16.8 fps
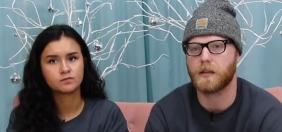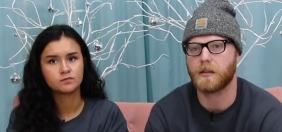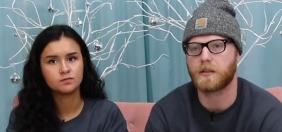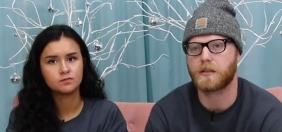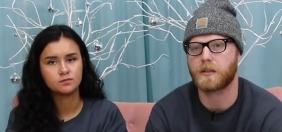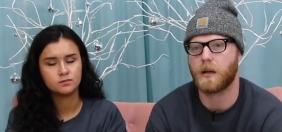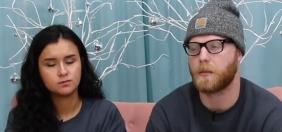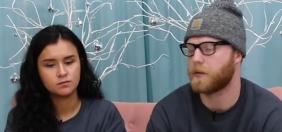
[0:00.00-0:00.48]
Speaker 1: the
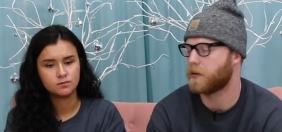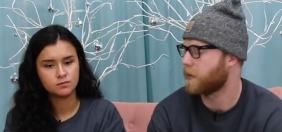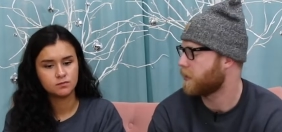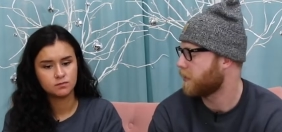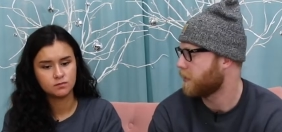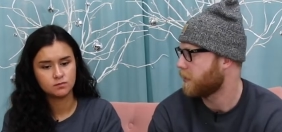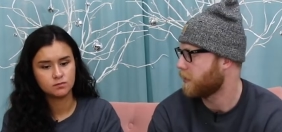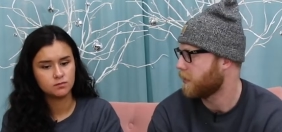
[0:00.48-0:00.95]

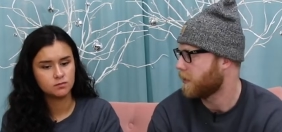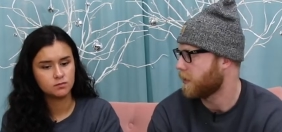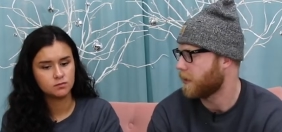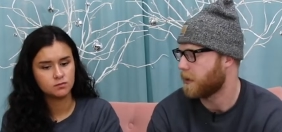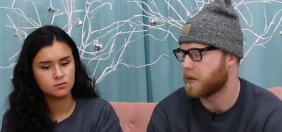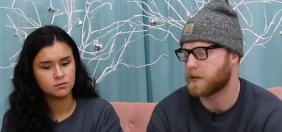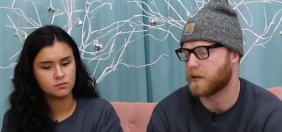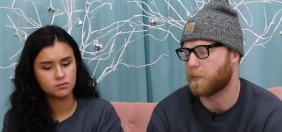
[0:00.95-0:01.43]
summer
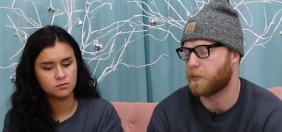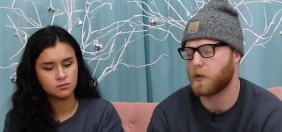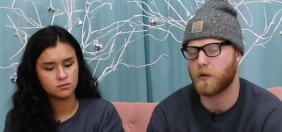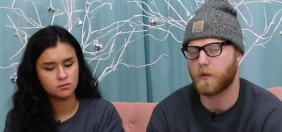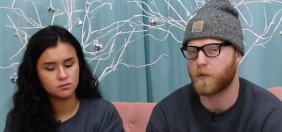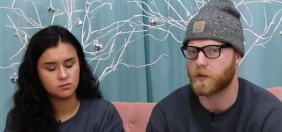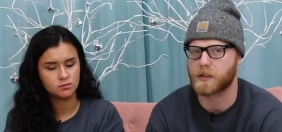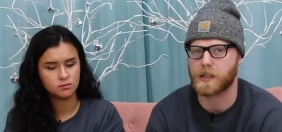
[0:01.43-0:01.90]
is a
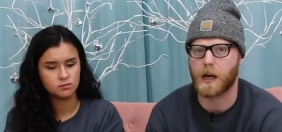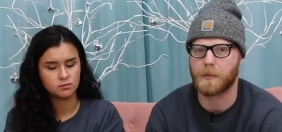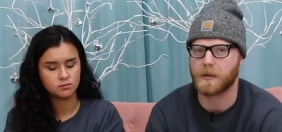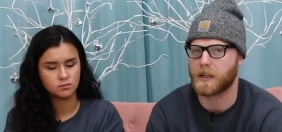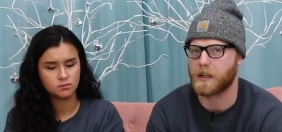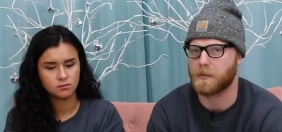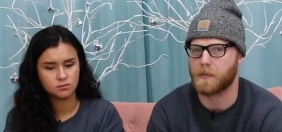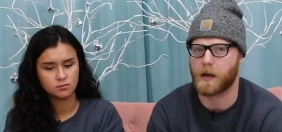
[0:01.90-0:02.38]
beautiful time
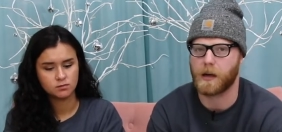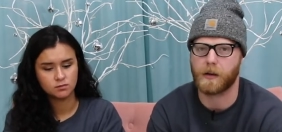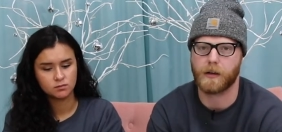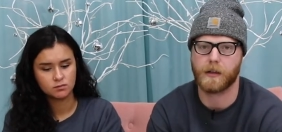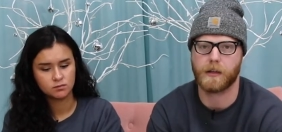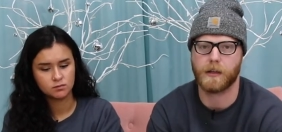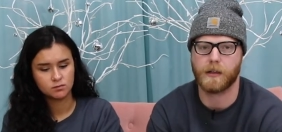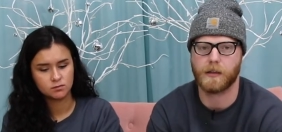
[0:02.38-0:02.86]
to get
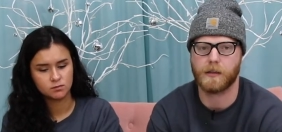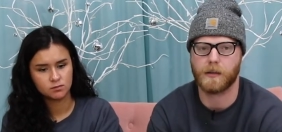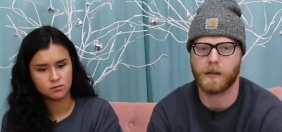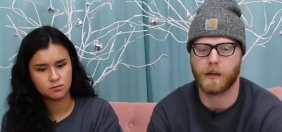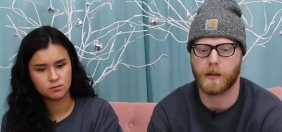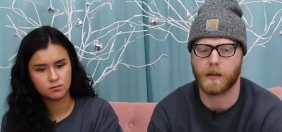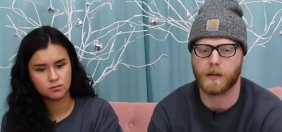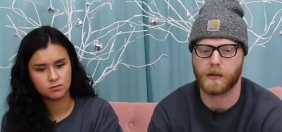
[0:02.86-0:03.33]
married,
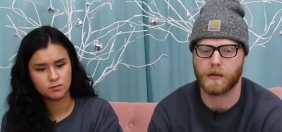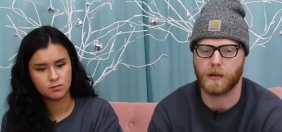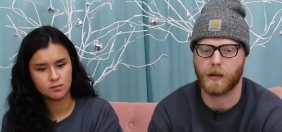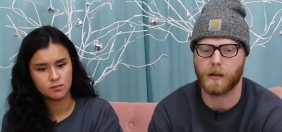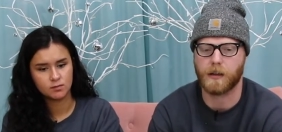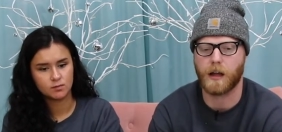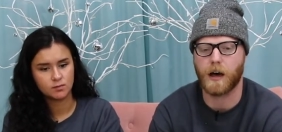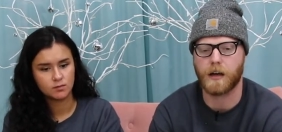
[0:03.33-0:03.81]
and it,
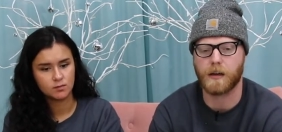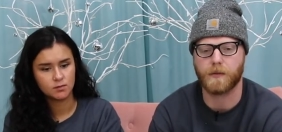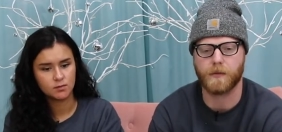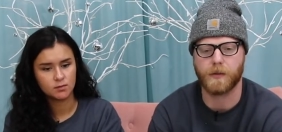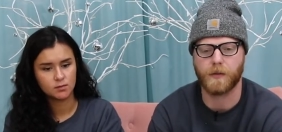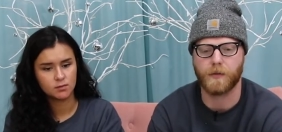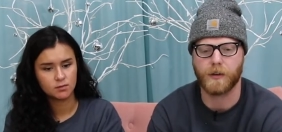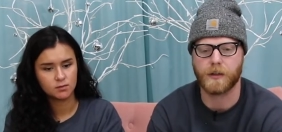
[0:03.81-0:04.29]
a lot
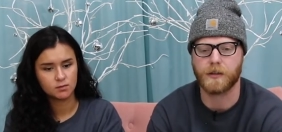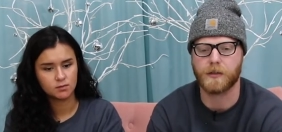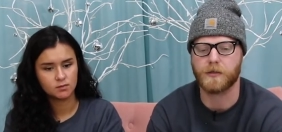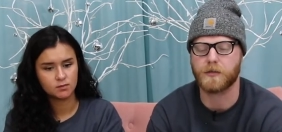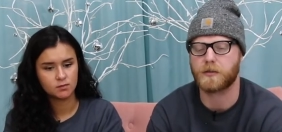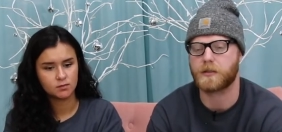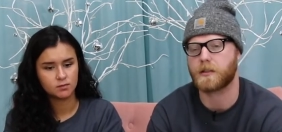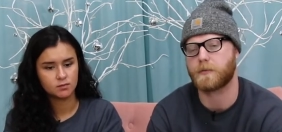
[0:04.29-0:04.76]
of the
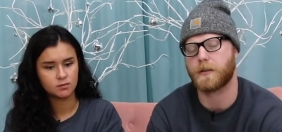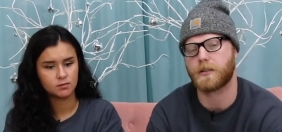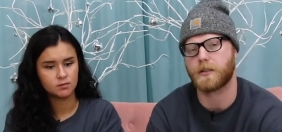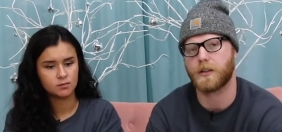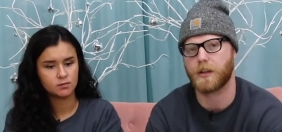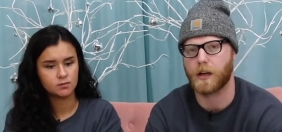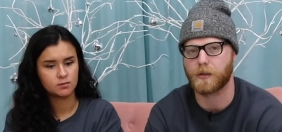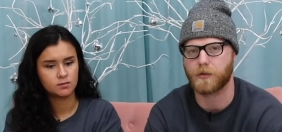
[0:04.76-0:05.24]
venues,
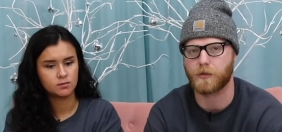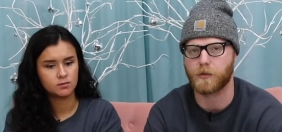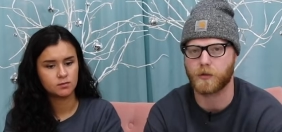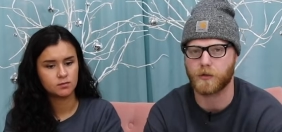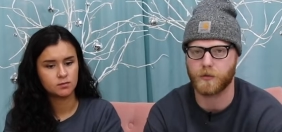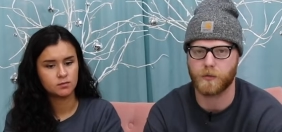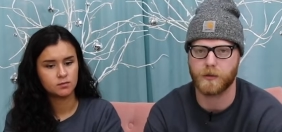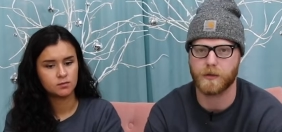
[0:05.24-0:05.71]
especially the
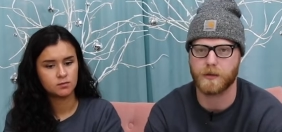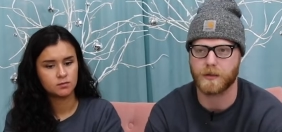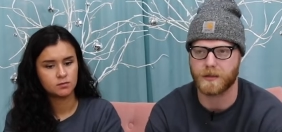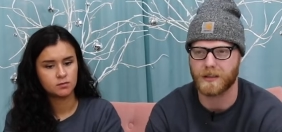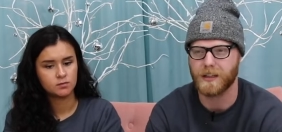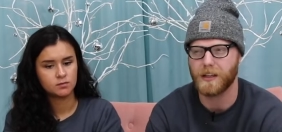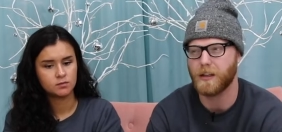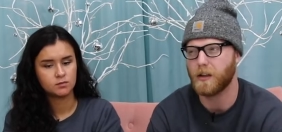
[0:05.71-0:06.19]
outdoors
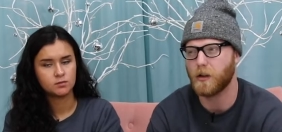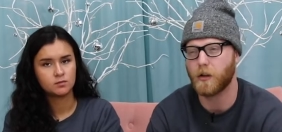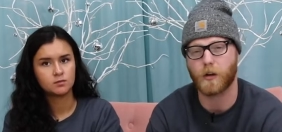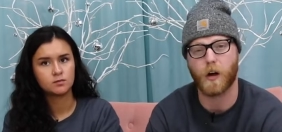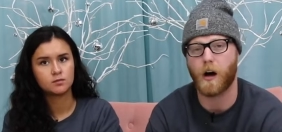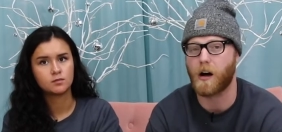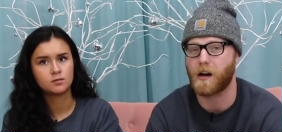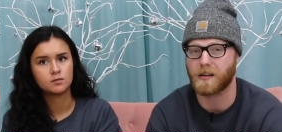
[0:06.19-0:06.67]
ones,
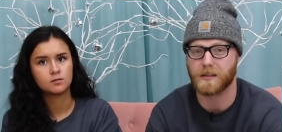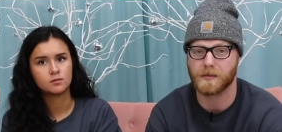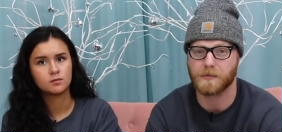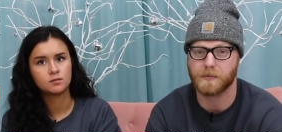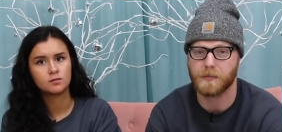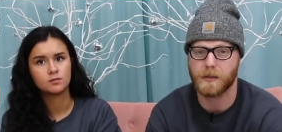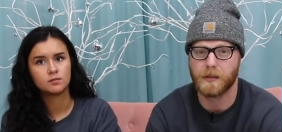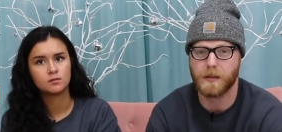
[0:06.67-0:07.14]
look awesome.